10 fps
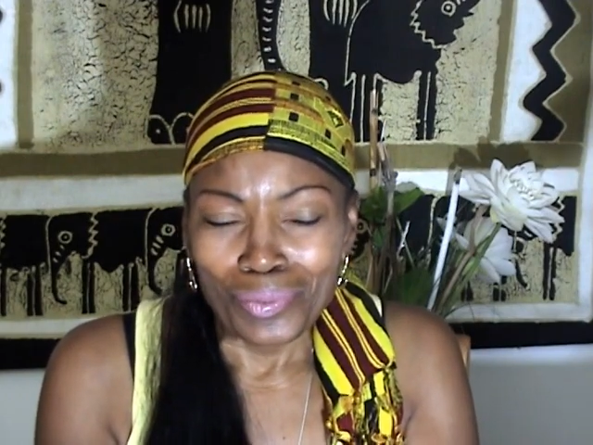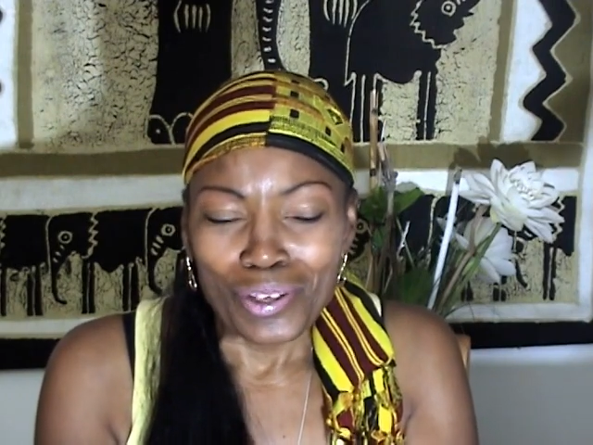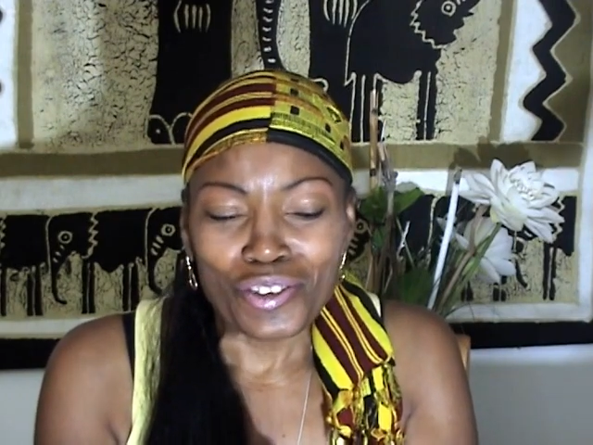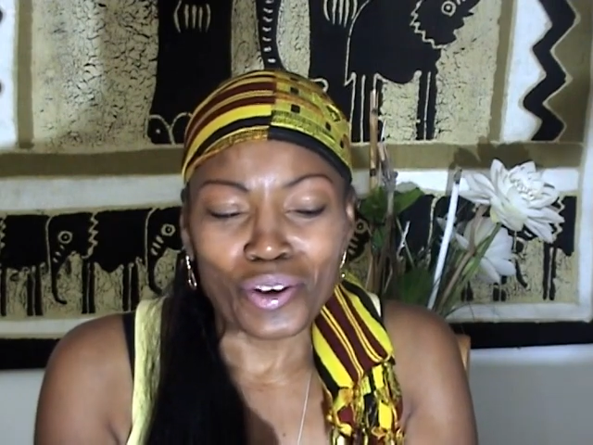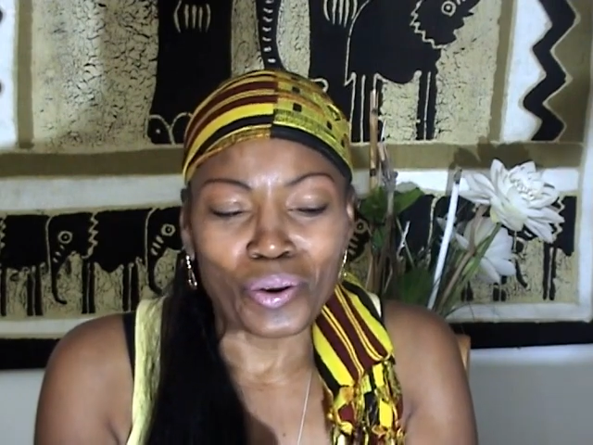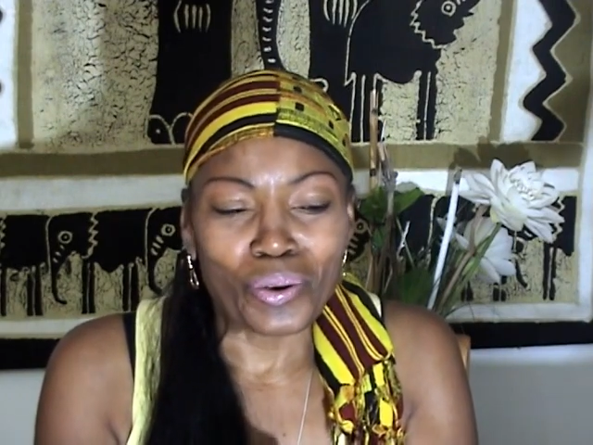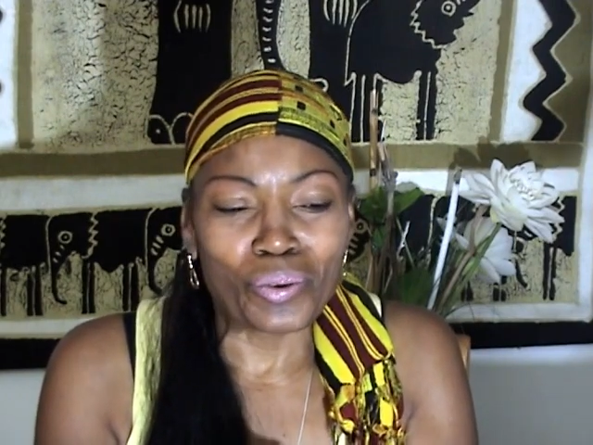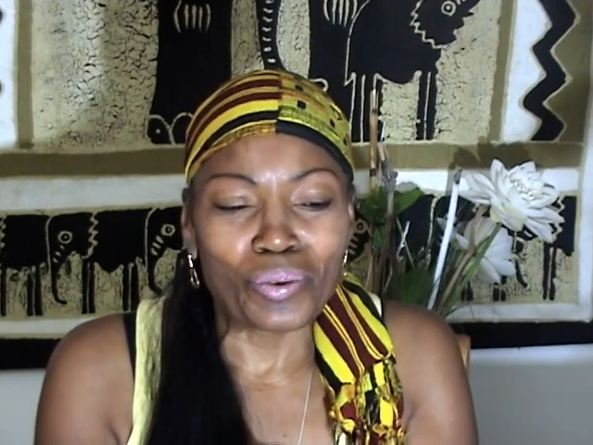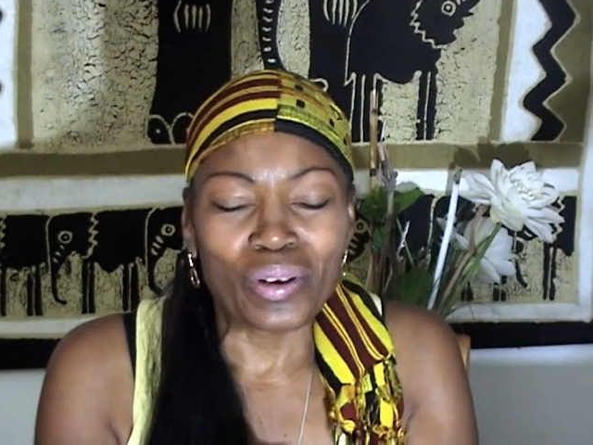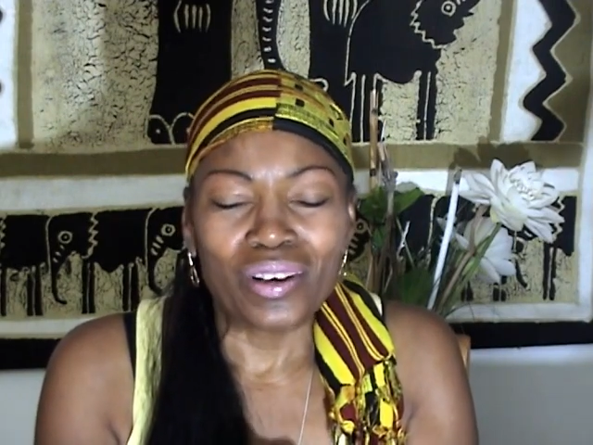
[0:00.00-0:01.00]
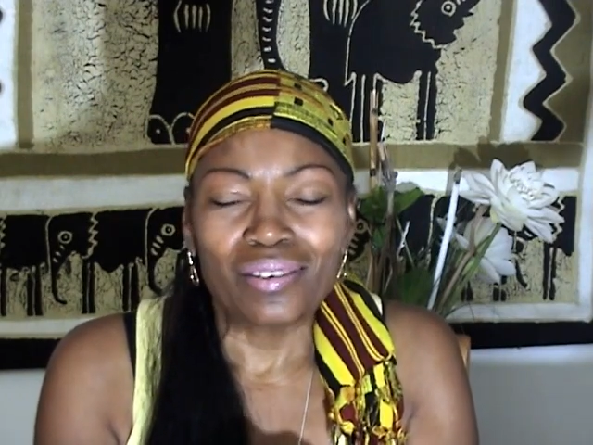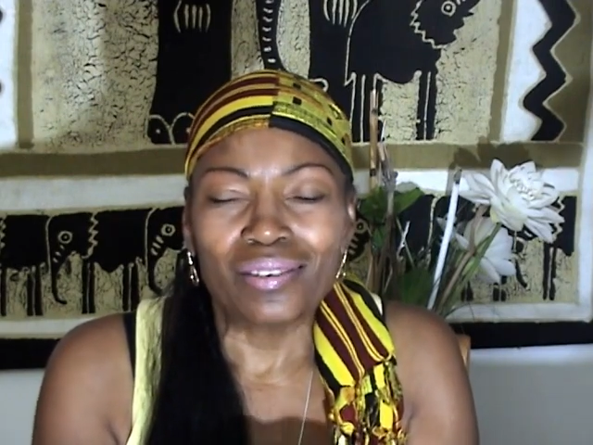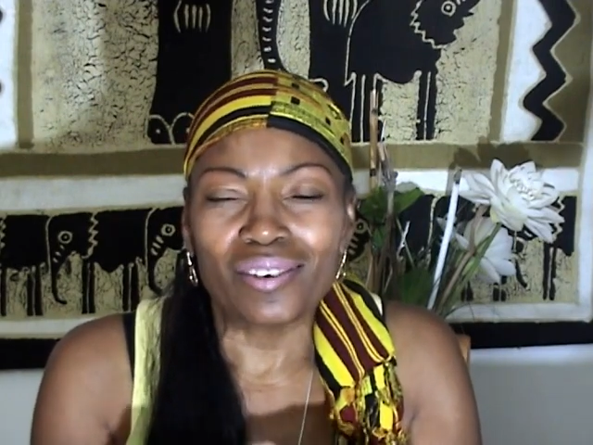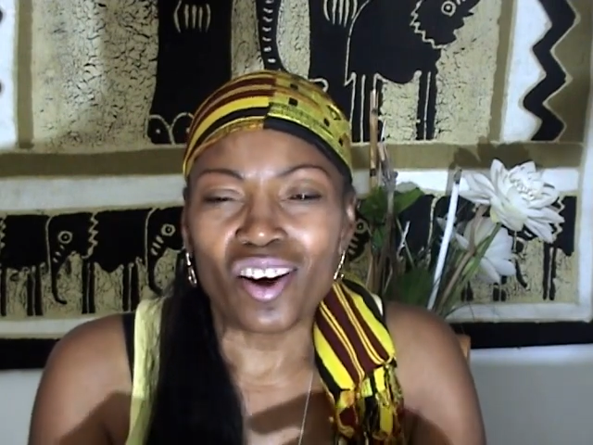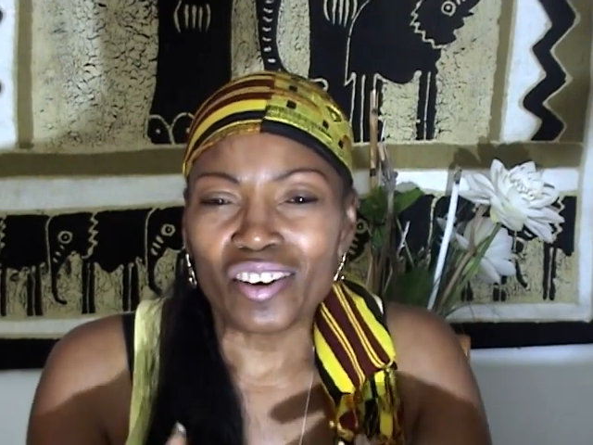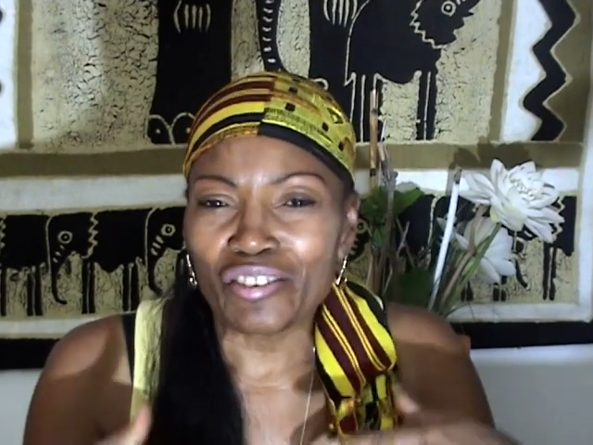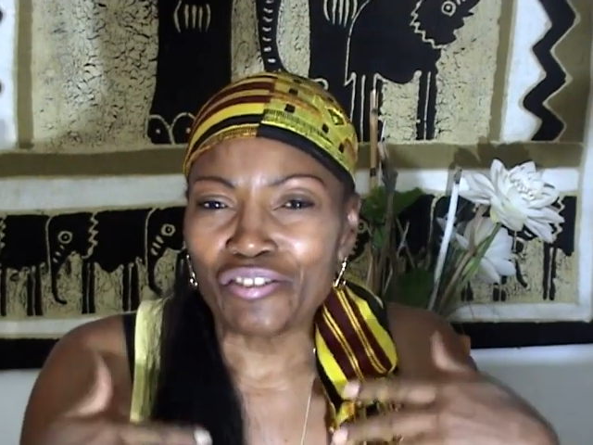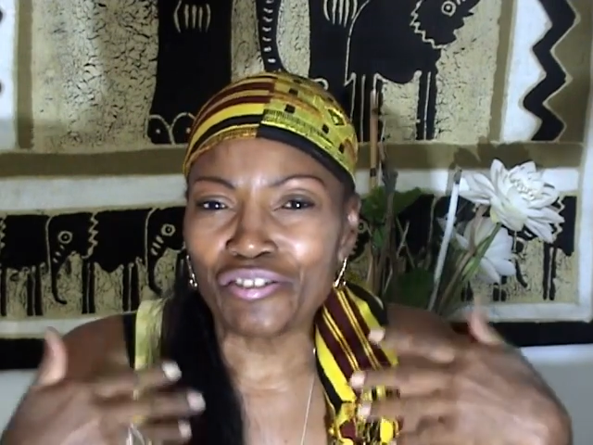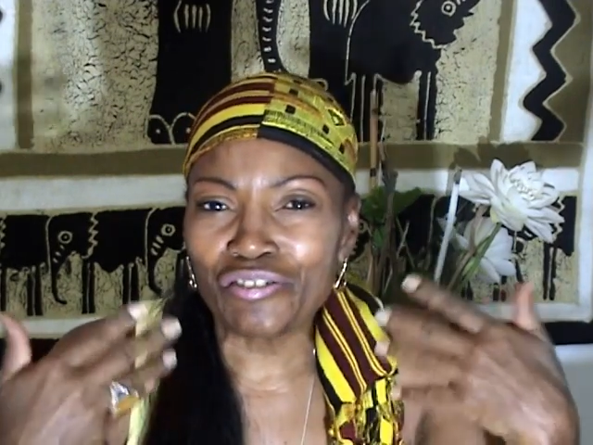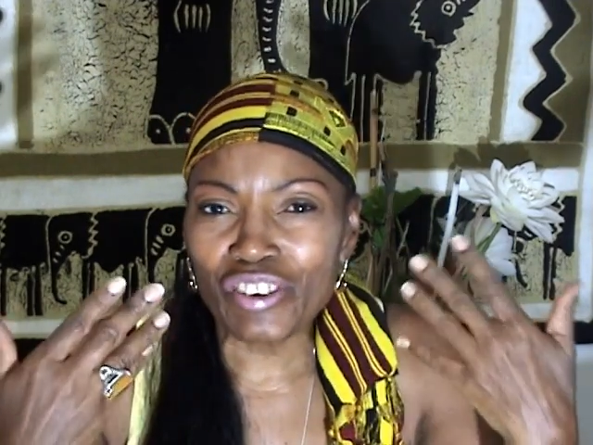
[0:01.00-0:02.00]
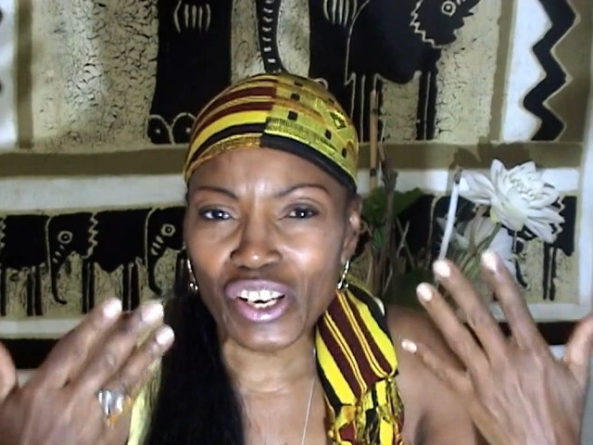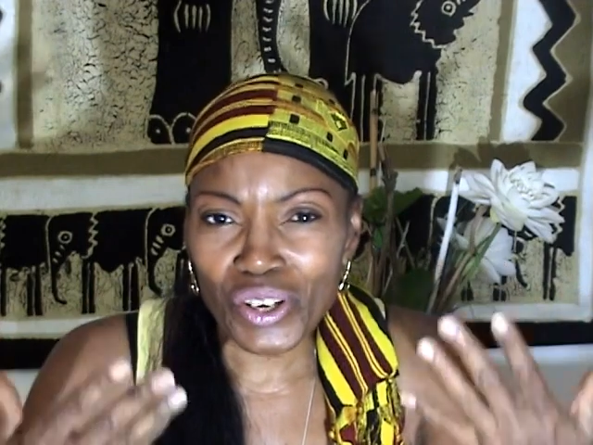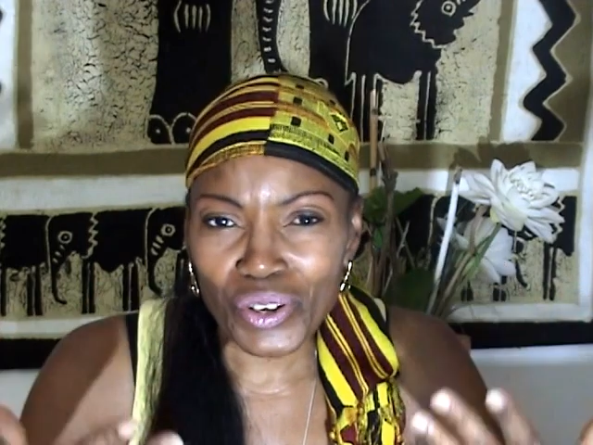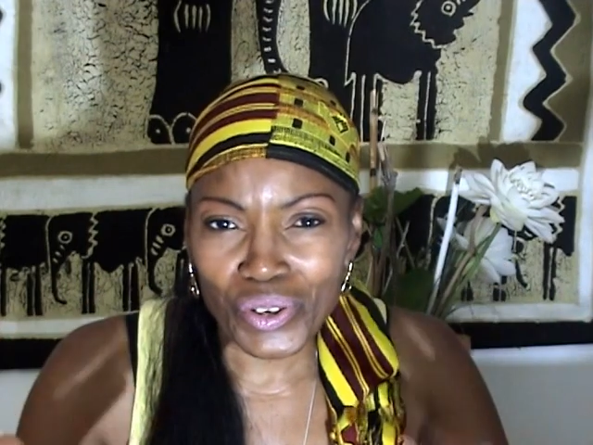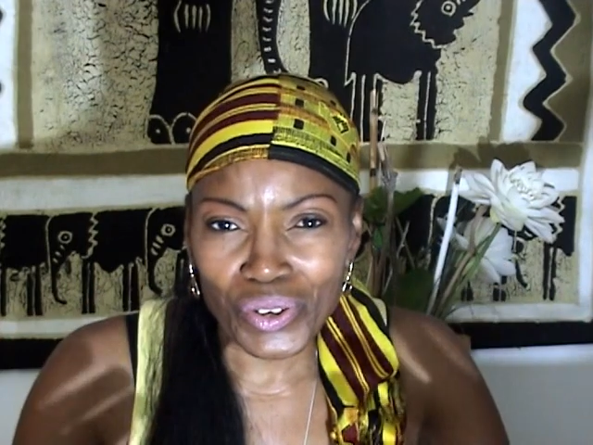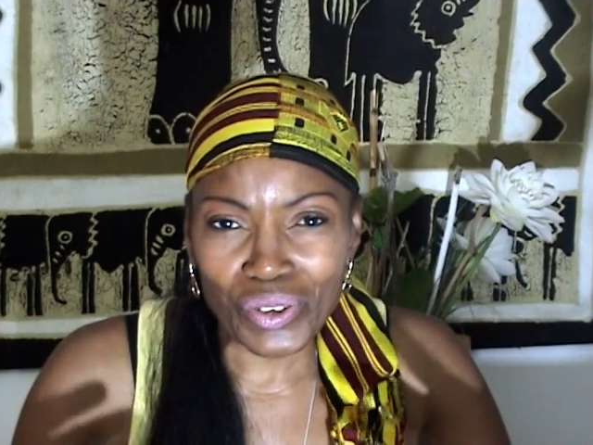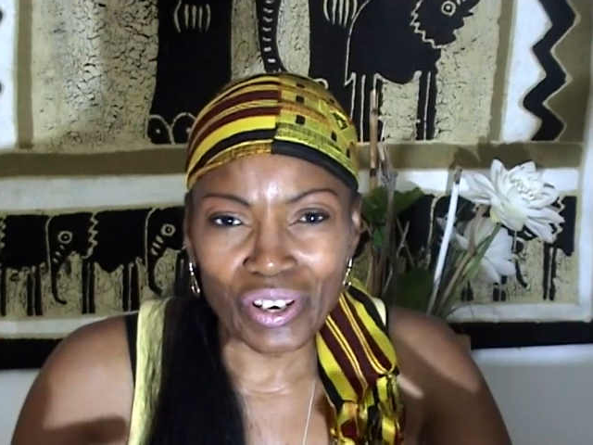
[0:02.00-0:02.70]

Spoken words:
So all the fear